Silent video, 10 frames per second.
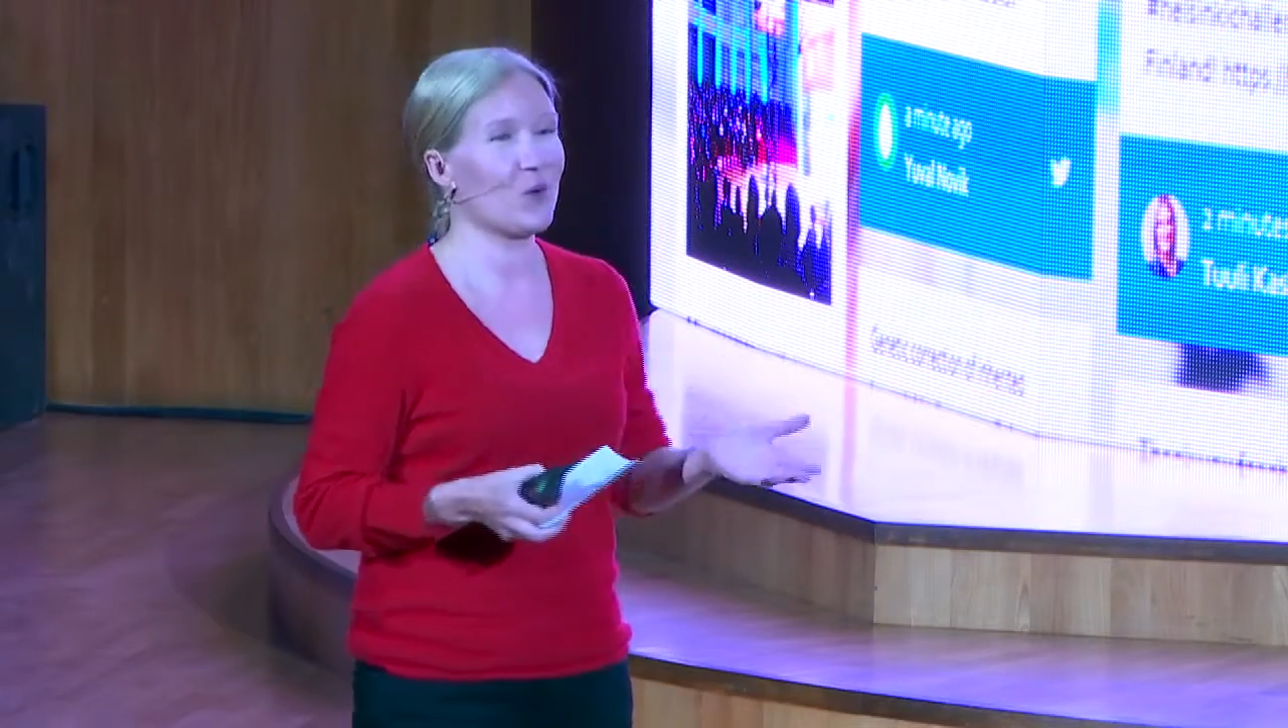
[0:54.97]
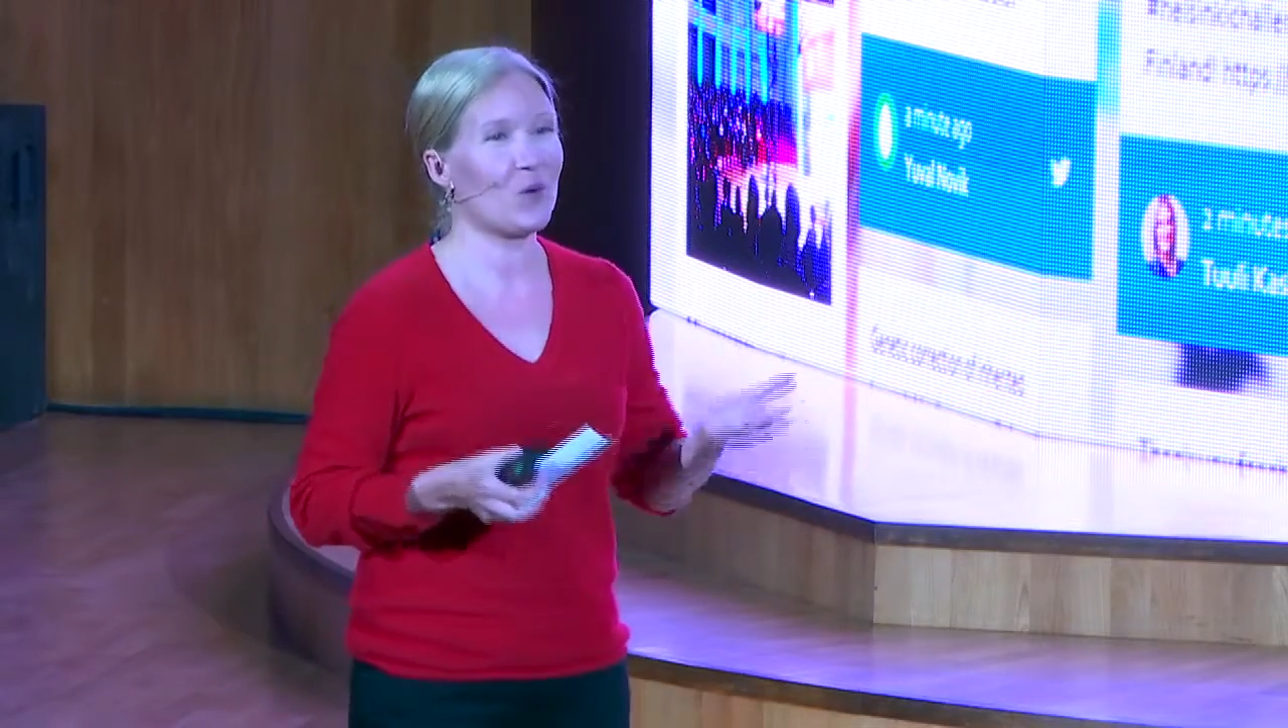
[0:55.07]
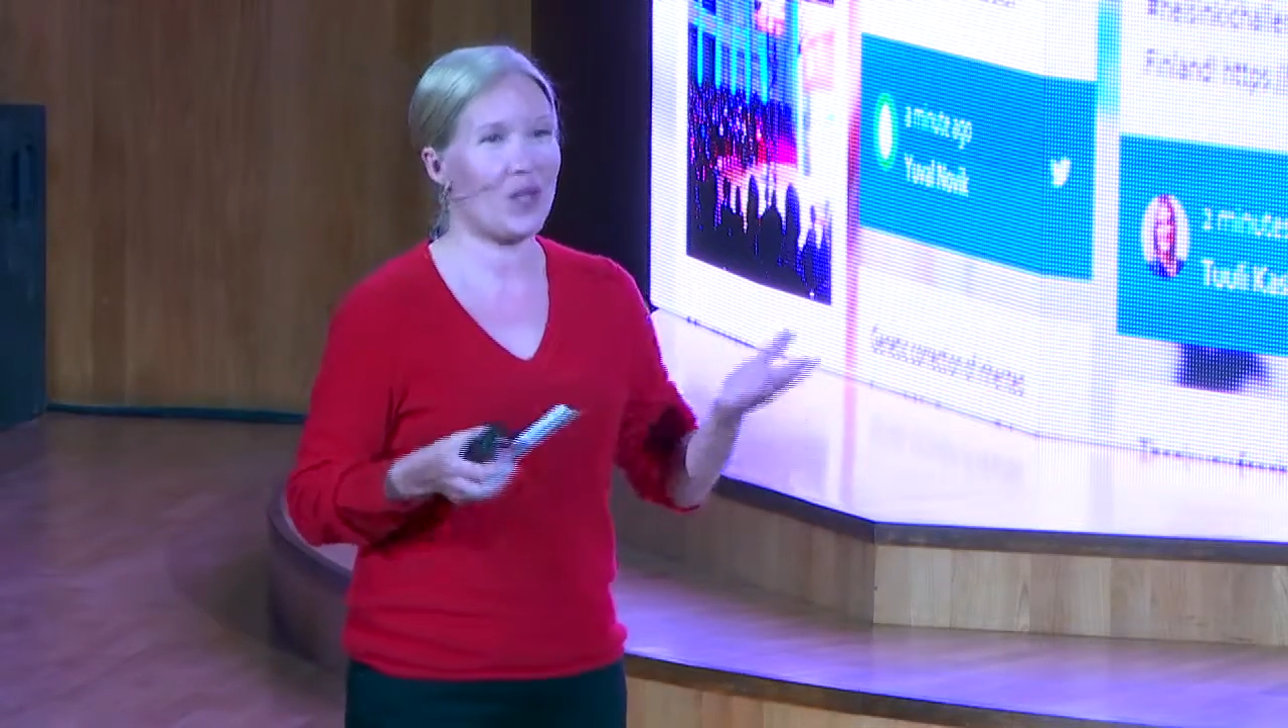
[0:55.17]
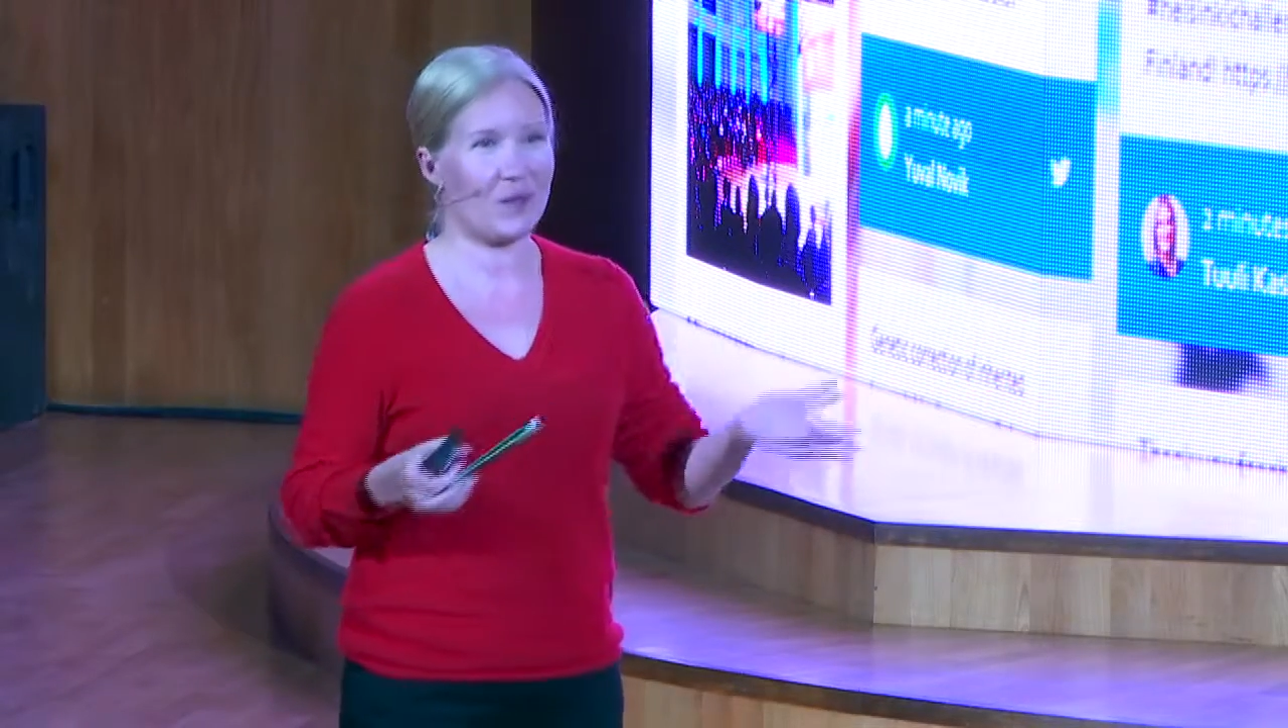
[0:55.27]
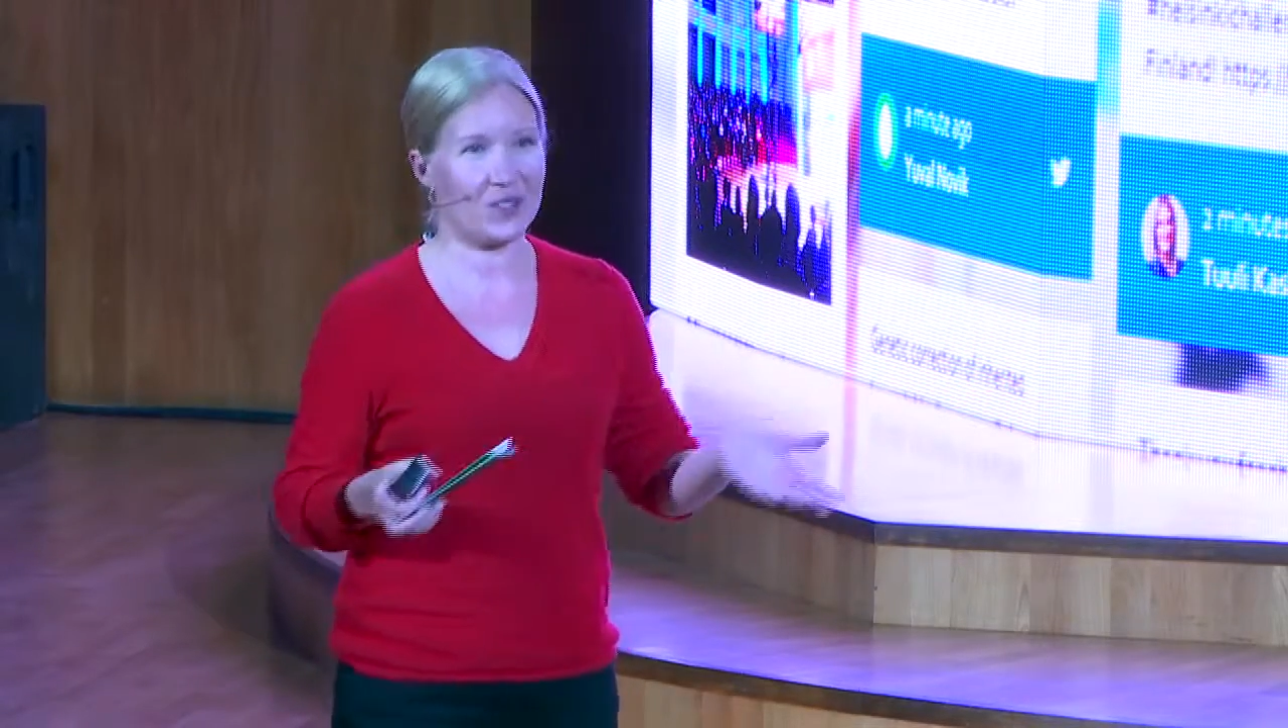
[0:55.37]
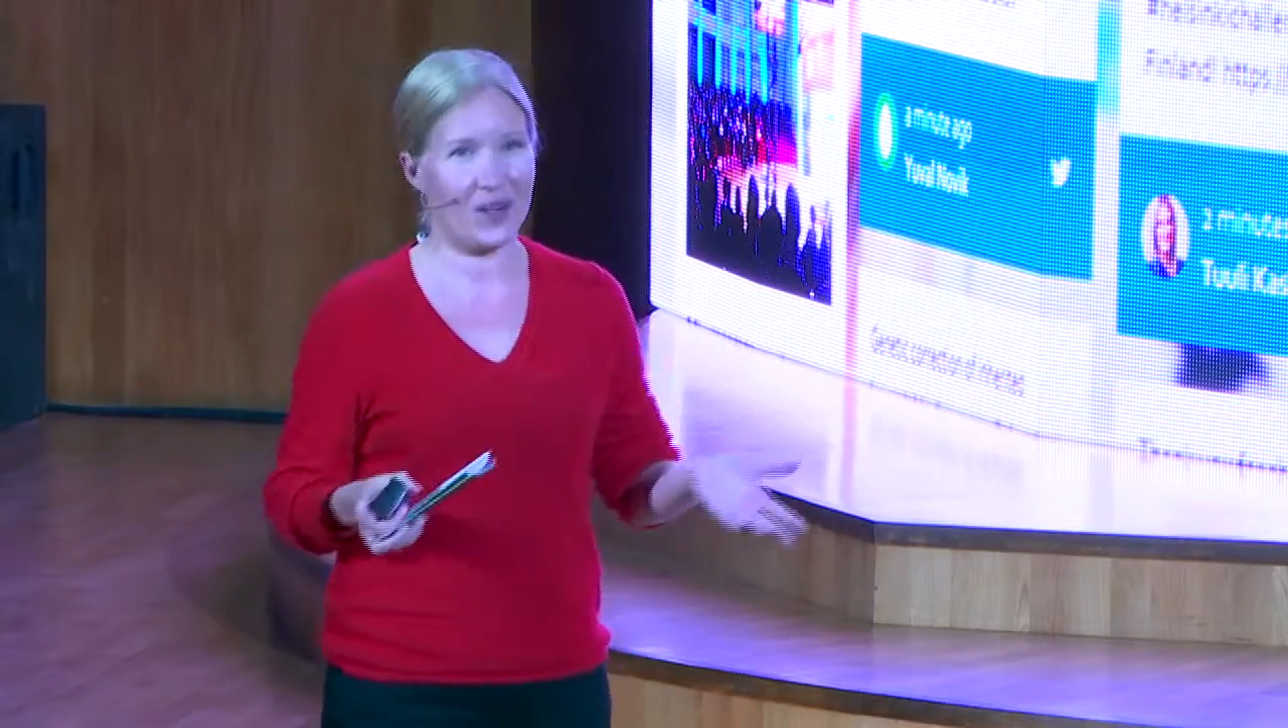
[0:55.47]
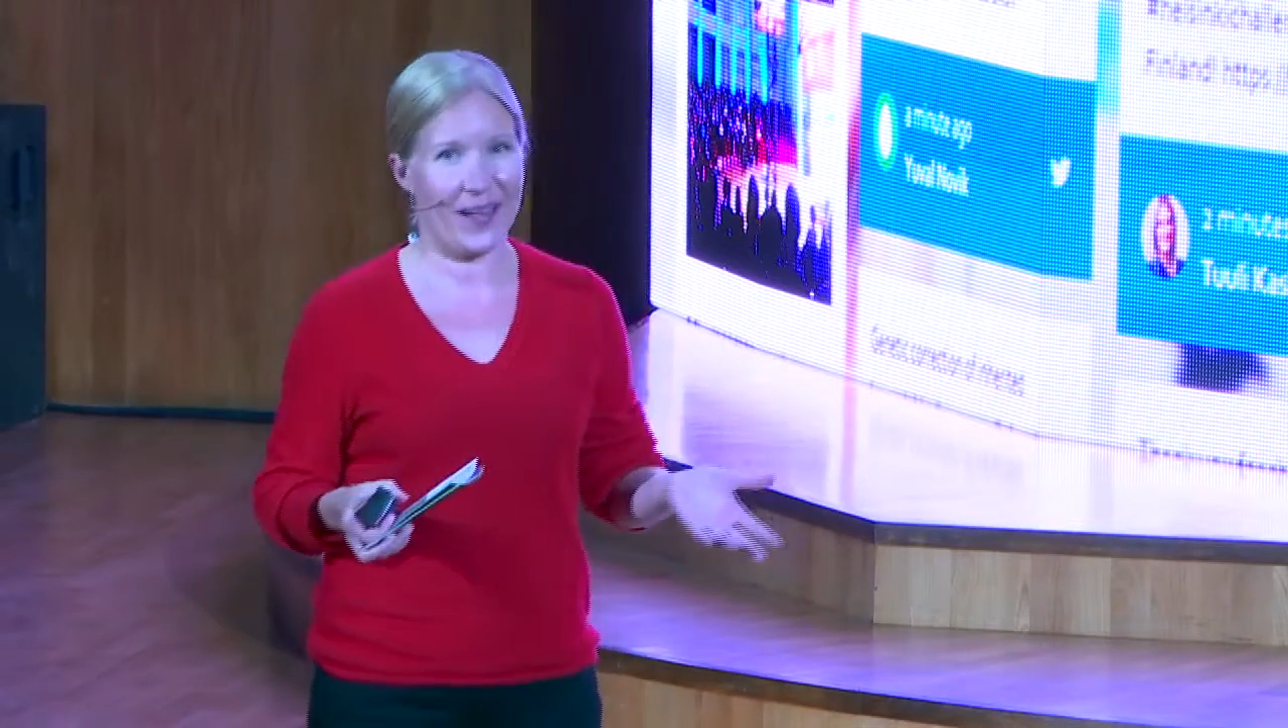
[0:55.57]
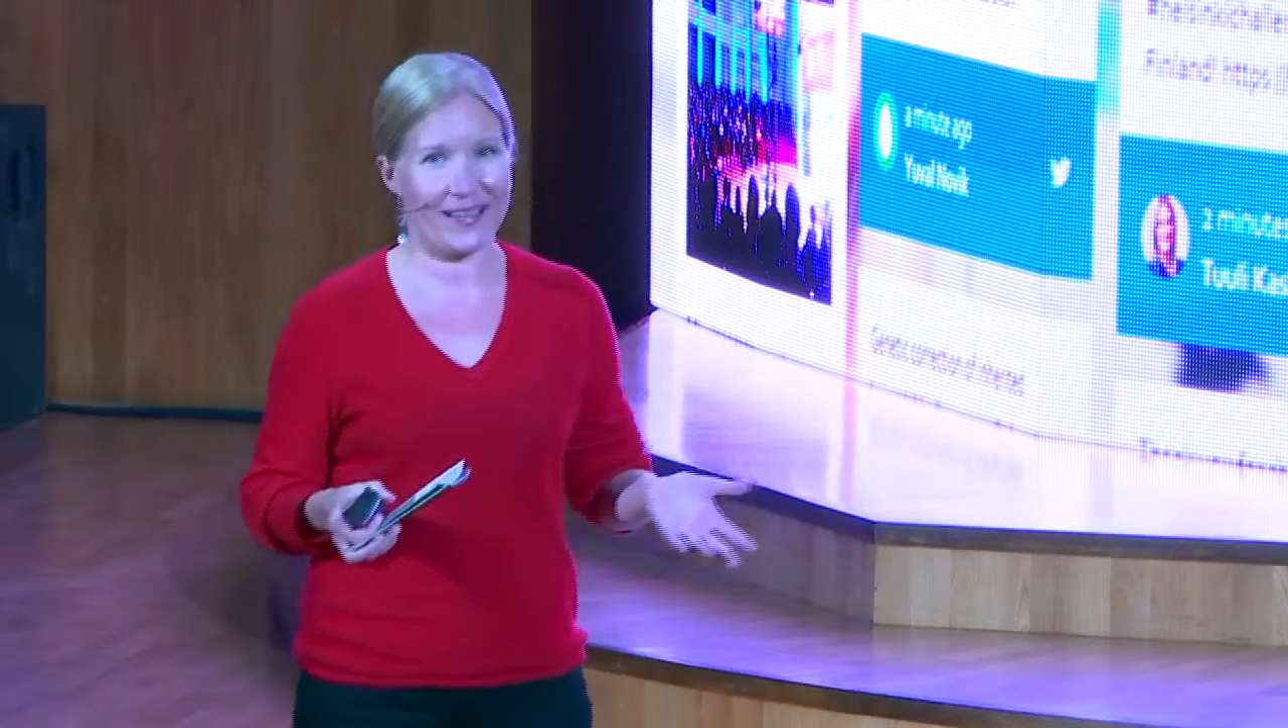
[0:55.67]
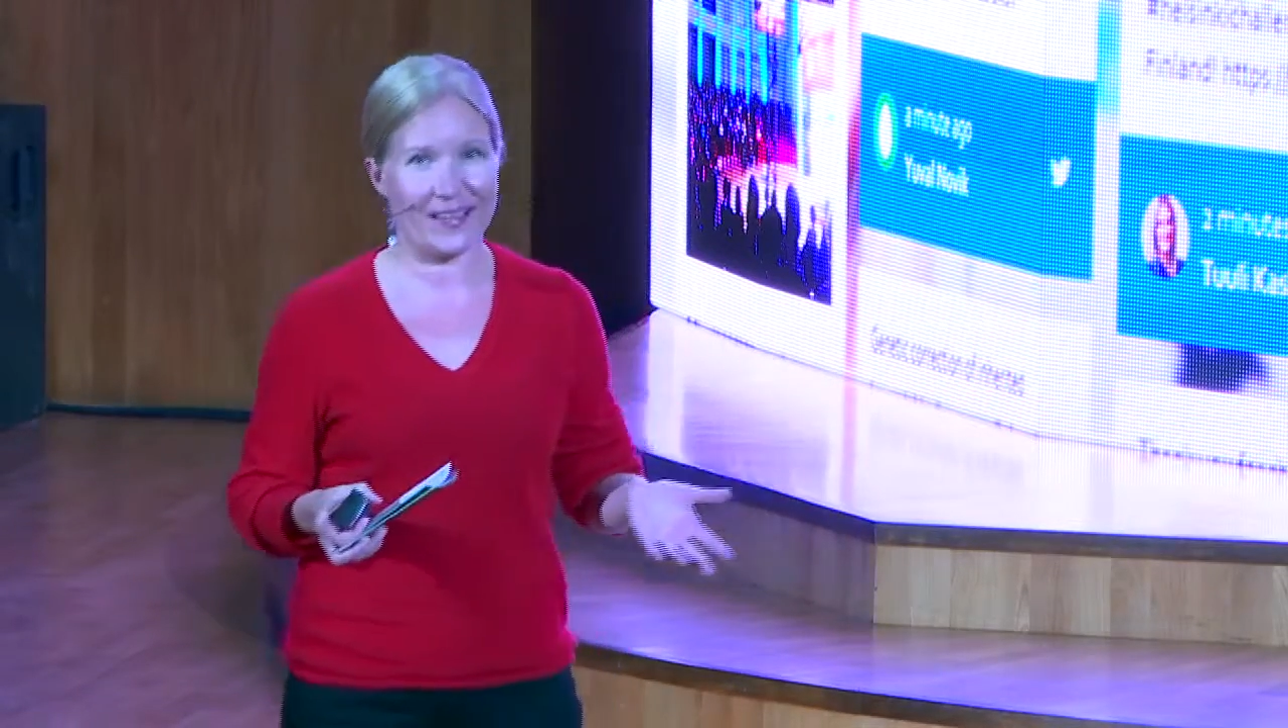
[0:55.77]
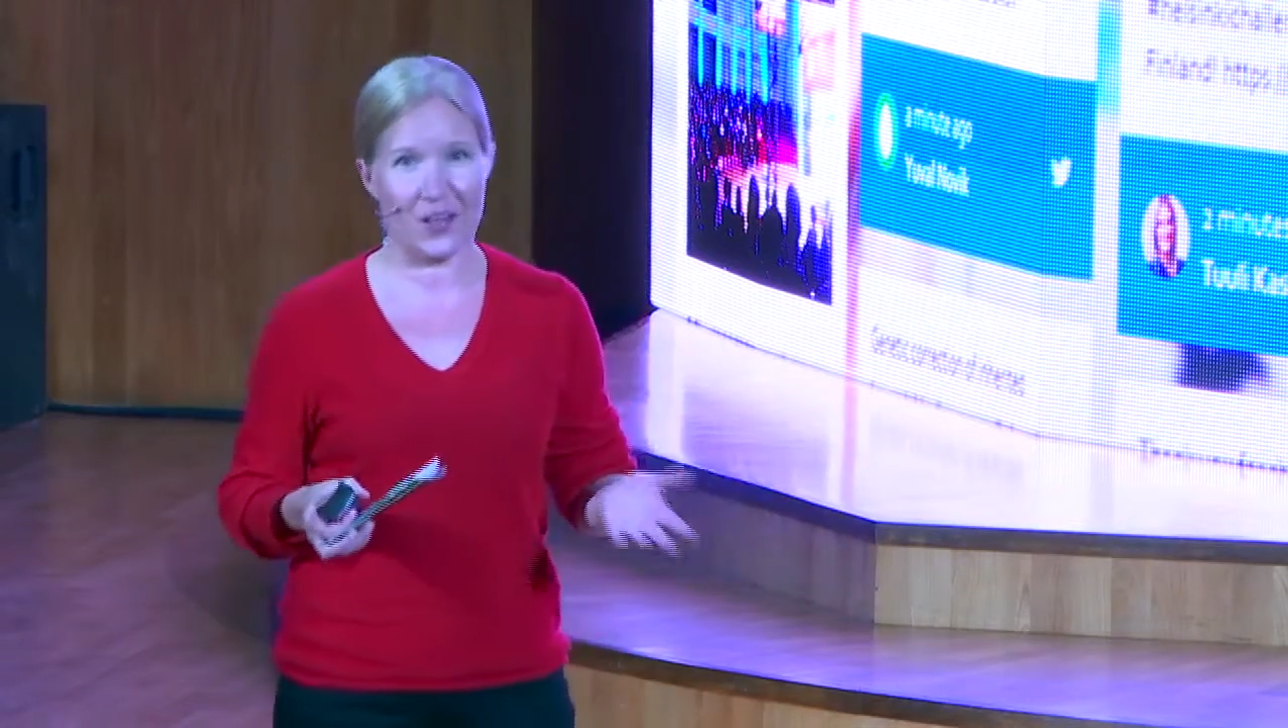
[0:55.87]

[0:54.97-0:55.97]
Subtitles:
Yliopistolehti,